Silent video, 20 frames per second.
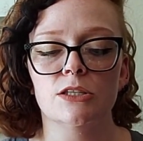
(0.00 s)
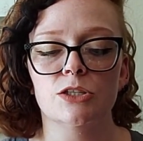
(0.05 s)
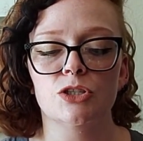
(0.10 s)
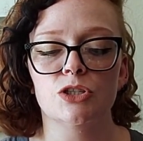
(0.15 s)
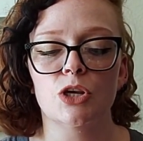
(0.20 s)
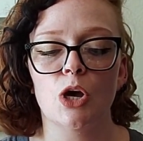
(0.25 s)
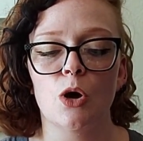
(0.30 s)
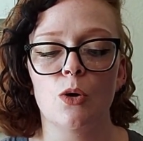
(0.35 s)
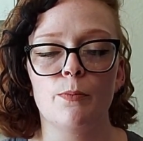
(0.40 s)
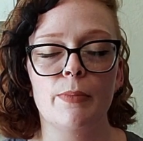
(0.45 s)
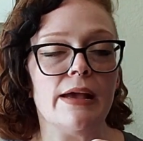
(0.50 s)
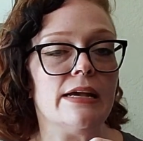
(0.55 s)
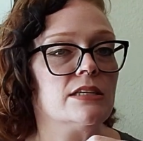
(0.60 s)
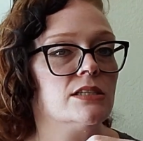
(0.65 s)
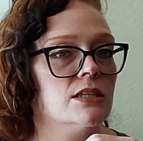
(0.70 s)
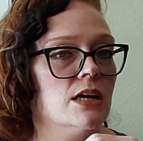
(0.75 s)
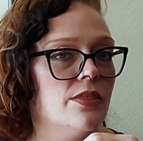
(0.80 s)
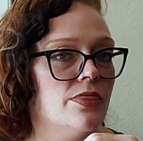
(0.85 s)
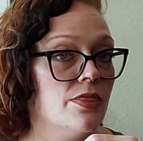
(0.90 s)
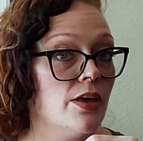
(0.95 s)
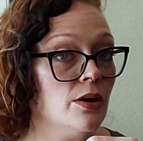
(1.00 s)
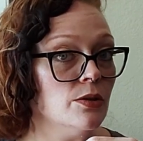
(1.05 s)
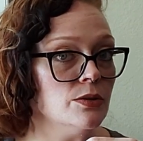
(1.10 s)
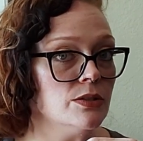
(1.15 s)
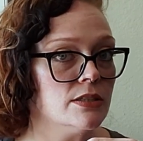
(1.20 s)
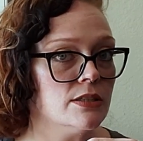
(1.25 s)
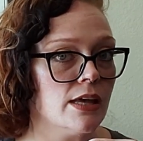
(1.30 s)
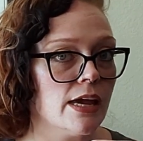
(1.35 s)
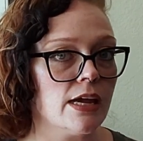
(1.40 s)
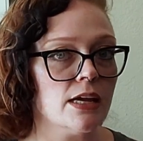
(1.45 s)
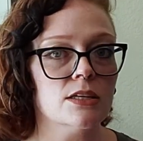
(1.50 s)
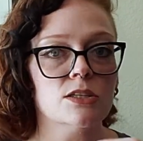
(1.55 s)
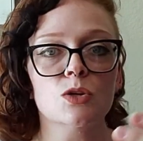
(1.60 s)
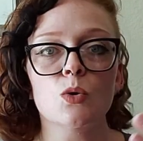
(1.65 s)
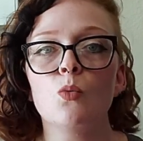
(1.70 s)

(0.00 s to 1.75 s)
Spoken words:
so based on those things,